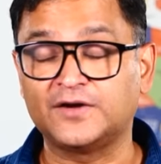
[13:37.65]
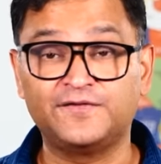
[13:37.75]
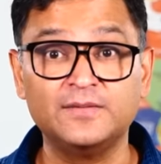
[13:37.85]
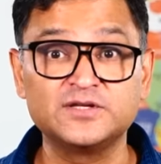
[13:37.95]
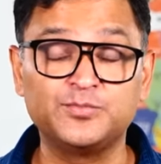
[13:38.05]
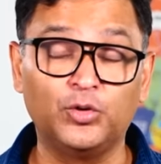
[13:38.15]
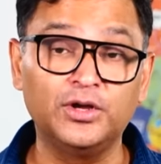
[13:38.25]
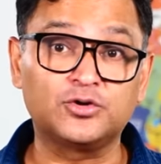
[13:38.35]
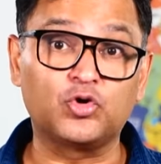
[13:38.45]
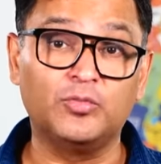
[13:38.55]
famous
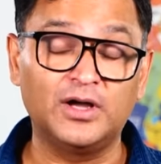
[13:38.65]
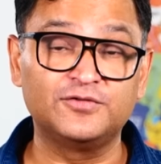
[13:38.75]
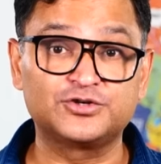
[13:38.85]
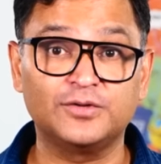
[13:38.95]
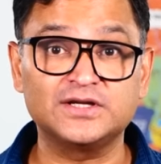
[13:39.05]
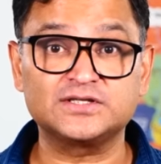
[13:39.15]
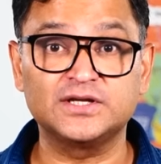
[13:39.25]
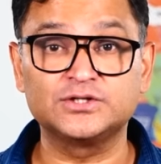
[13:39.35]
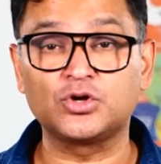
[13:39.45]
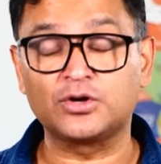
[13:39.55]
poet Kumar Vishwas
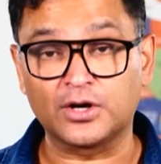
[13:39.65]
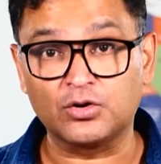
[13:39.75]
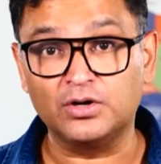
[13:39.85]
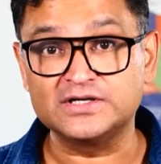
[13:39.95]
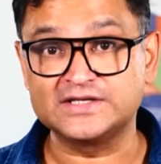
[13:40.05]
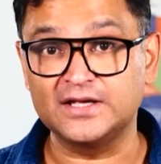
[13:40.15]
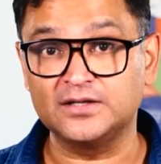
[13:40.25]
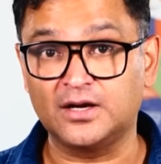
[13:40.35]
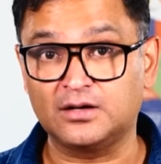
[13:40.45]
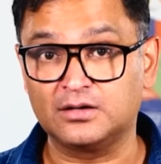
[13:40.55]
is on record
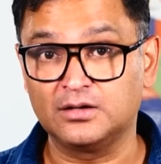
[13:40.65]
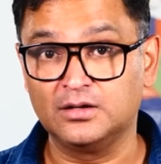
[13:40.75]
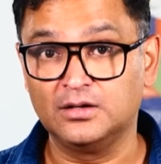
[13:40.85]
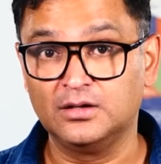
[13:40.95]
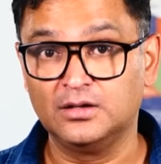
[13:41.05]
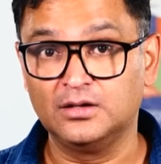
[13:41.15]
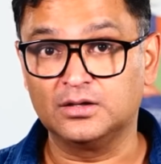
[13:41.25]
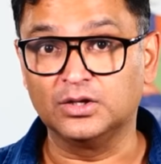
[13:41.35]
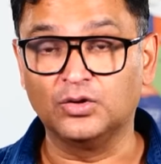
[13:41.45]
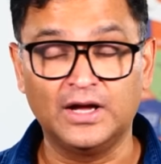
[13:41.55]
saying that,
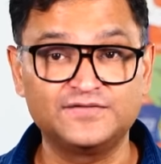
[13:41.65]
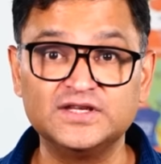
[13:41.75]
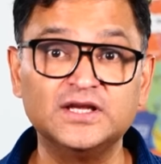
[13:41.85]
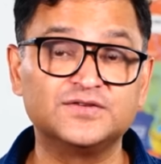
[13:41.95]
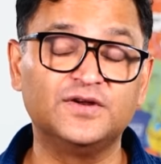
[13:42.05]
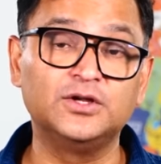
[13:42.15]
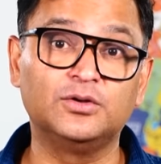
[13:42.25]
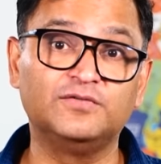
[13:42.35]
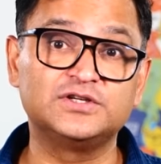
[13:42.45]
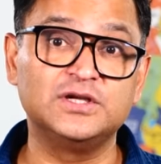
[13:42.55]
you know, I've seen his
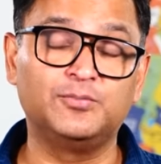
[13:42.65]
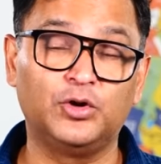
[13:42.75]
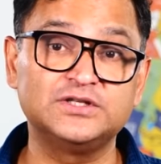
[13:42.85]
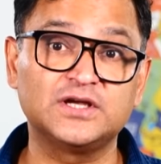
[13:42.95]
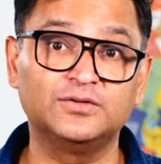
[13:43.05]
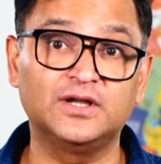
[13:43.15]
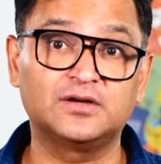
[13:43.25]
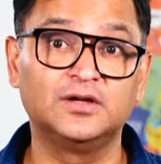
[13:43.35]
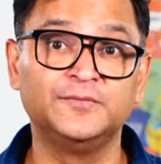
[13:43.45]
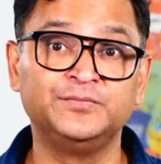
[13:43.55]
video in which he points out
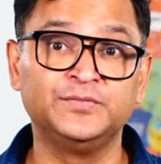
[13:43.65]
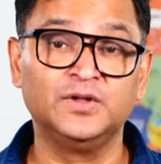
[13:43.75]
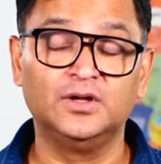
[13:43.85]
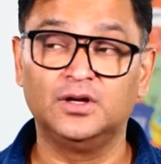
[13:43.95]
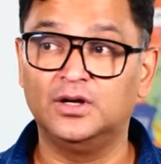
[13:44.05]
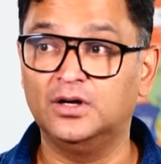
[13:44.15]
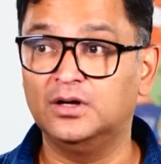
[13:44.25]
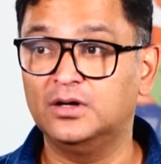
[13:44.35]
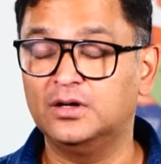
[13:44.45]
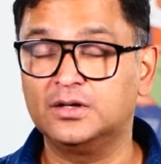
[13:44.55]
that
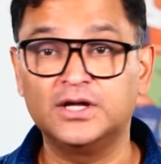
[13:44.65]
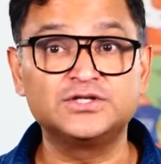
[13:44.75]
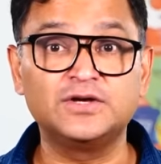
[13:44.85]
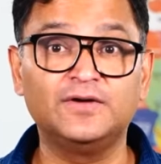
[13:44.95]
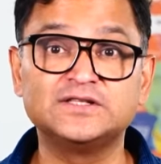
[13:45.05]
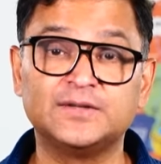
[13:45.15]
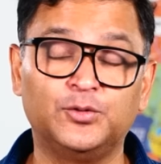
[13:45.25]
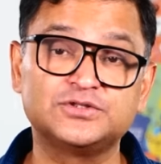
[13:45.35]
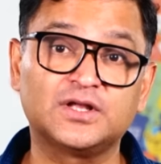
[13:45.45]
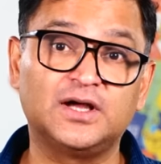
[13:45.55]
Kejriwal
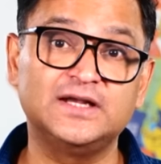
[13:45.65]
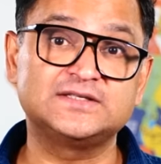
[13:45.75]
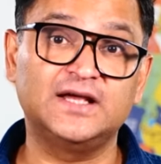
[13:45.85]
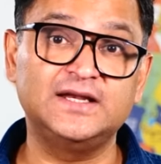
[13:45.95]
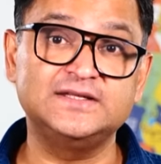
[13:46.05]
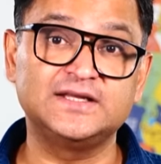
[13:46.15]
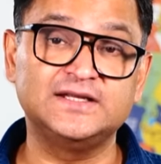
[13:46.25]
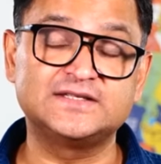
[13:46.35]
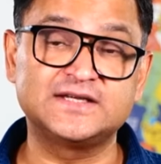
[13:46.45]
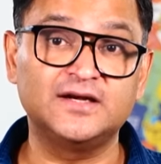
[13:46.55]
supports the Khalistanis,
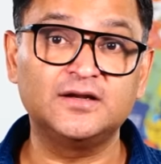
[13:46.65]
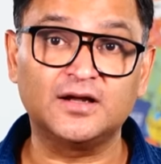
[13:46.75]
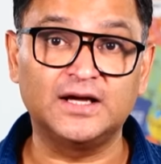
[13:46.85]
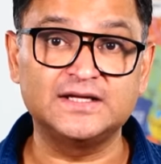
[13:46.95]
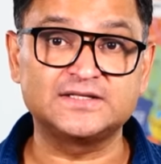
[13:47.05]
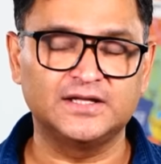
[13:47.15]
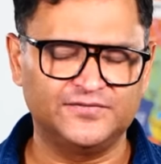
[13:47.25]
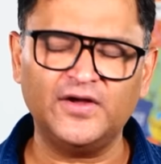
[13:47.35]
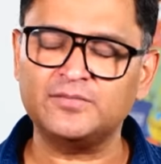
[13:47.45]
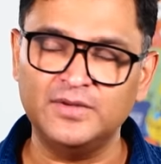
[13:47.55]
and he stayed in a Khalistani.
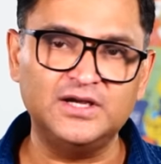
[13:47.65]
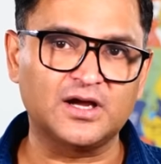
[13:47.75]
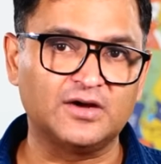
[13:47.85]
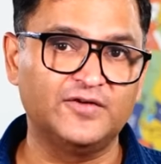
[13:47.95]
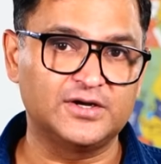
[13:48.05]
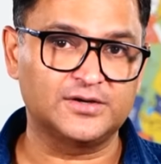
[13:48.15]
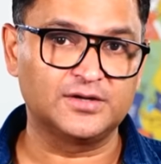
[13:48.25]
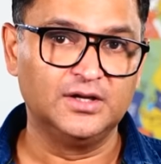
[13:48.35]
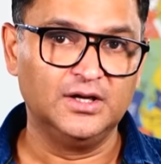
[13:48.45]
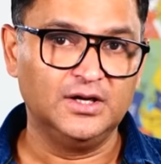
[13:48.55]
In fact, media covered
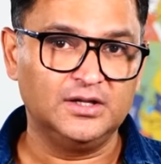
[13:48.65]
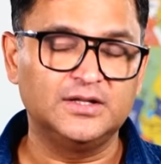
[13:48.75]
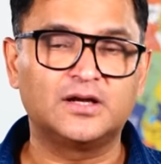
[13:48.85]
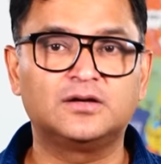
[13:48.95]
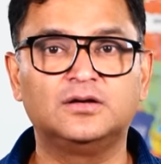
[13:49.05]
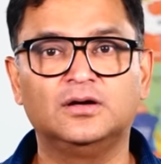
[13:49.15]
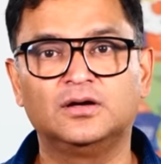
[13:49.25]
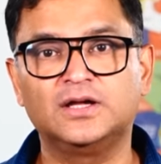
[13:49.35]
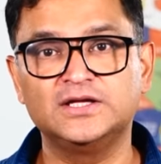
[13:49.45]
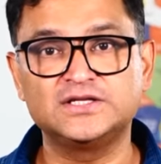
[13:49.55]
it, that
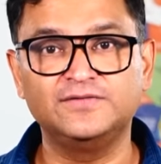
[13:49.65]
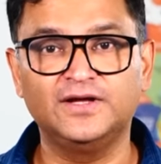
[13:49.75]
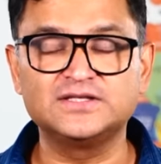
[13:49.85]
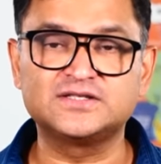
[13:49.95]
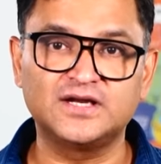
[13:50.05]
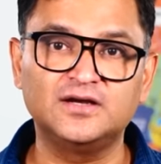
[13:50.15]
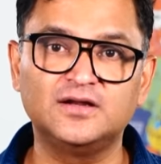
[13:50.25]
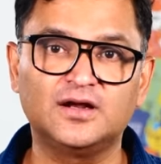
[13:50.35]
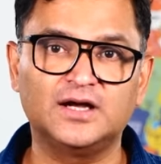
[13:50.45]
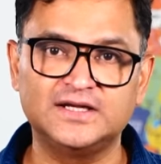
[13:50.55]
Kejriwal stayed
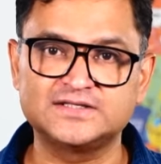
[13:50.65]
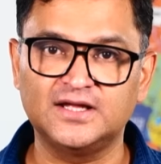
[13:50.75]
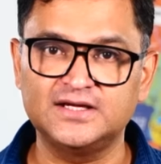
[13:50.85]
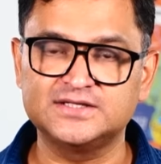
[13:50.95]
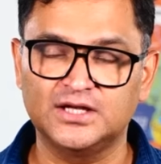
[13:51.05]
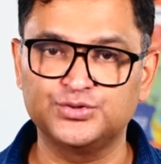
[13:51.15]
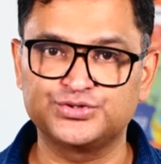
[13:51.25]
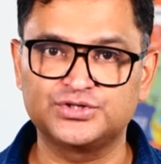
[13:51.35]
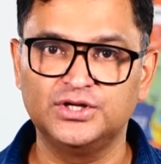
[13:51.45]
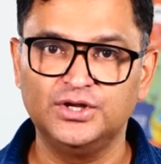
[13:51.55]
in a Khalistani's
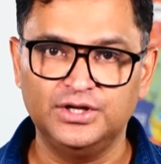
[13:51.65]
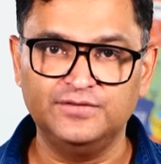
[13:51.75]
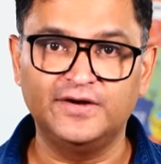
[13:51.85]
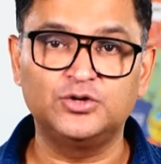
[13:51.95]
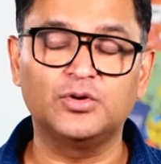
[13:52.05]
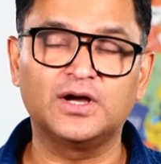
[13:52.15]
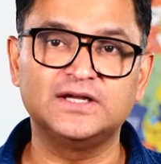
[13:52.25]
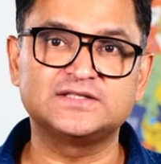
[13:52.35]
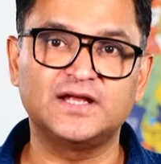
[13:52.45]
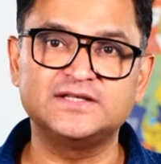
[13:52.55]
house. He went to a
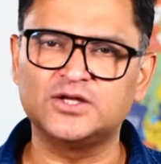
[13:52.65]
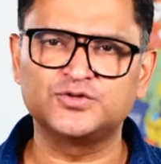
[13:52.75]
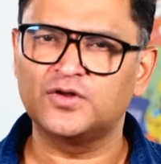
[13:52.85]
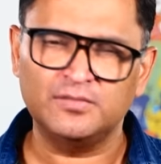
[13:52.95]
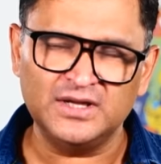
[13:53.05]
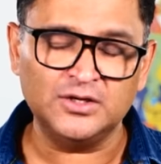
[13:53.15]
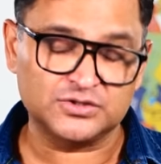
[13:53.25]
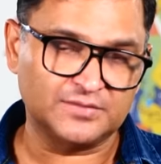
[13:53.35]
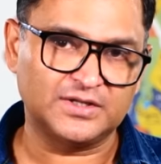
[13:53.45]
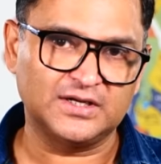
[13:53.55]
Khalistani's house for a meal
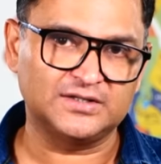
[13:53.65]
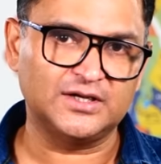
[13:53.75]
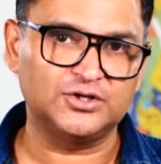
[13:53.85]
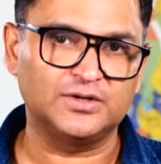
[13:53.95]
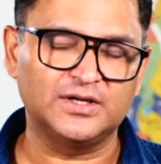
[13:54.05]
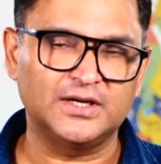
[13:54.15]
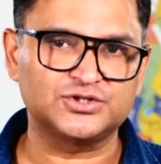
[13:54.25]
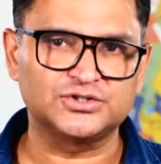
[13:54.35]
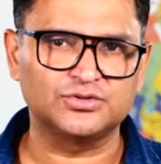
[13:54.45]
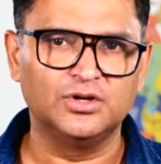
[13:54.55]
or something like that during
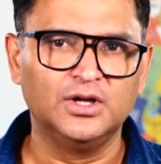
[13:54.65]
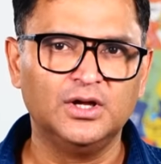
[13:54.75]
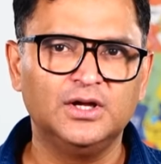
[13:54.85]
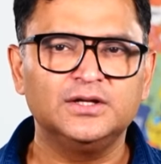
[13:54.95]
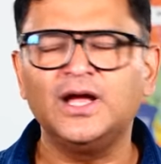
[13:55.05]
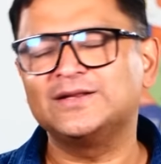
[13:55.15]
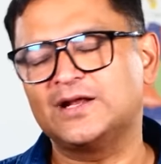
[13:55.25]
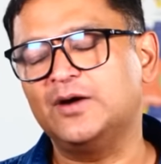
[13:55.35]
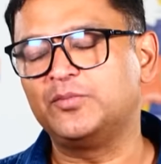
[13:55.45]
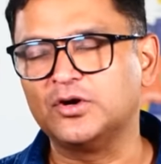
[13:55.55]
elections. So, yeah,
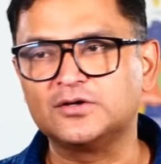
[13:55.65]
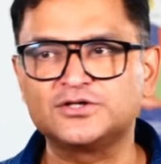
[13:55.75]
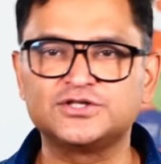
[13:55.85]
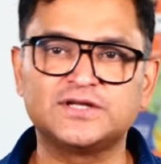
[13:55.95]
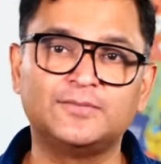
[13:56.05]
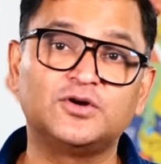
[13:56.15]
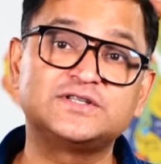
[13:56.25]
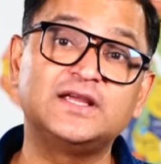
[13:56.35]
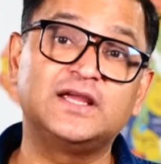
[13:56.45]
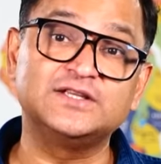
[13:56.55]
there are politicians. I'm
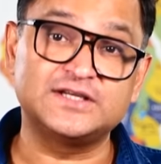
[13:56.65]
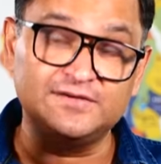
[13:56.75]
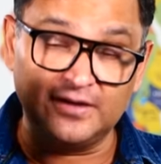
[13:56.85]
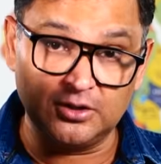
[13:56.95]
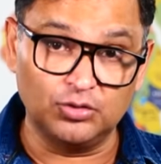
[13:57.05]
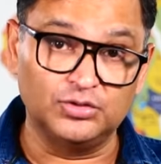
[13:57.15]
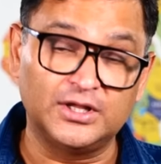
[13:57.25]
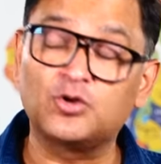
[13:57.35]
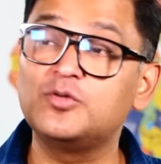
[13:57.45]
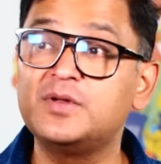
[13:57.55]
not saying Kejriwal alone.
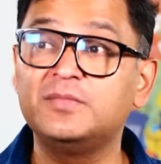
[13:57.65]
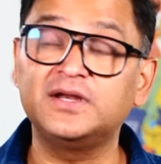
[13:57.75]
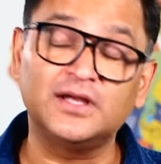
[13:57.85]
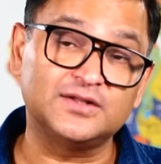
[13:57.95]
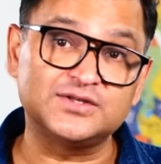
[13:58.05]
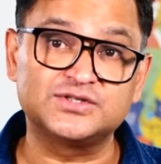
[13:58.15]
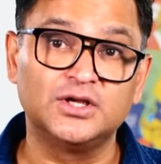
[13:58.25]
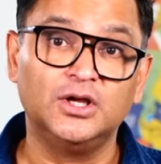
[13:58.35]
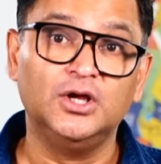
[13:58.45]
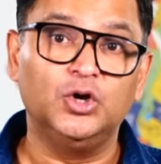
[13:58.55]
There could be many
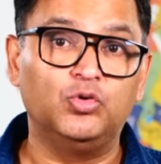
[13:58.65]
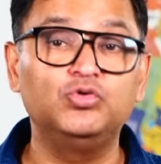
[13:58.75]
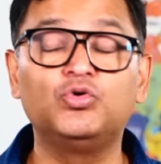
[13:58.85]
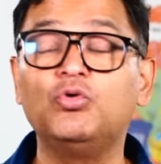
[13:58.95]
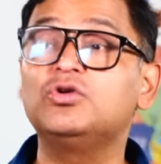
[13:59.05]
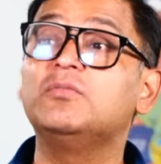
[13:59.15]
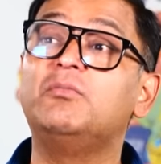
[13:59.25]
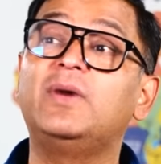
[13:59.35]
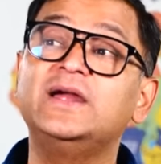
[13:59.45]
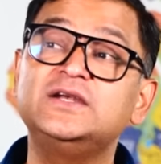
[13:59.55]
others who don't
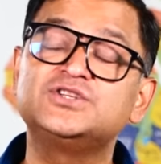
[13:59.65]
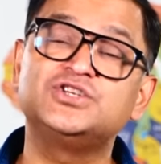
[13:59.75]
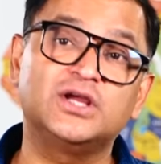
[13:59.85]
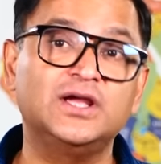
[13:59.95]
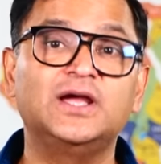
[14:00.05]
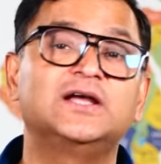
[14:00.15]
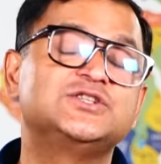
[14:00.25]
mind shaking